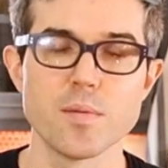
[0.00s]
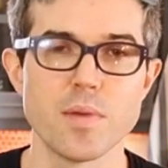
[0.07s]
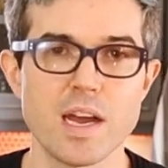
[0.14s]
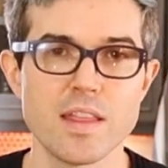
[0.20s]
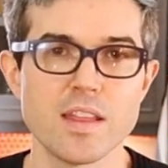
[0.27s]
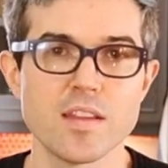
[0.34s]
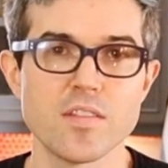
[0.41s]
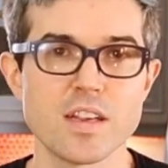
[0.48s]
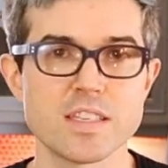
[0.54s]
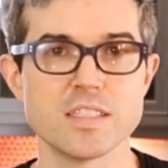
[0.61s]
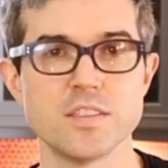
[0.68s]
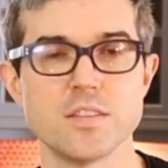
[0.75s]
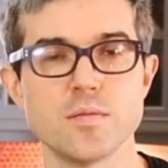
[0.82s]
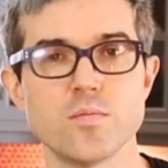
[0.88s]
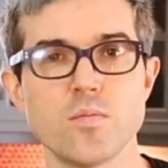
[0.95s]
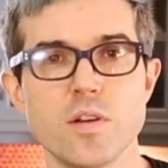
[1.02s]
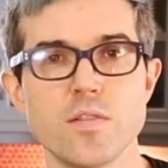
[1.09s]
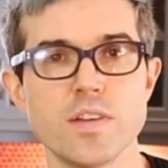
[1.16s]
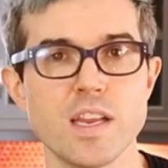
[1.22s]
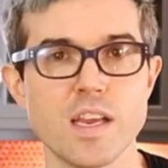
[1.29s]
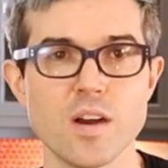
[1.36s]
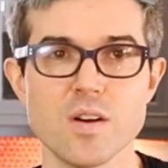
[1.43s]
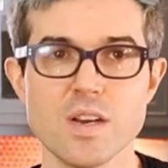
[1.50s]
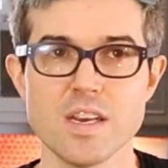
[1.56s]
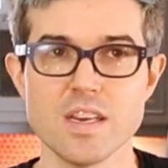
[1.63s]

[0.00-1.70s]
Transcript: combine these things into one video.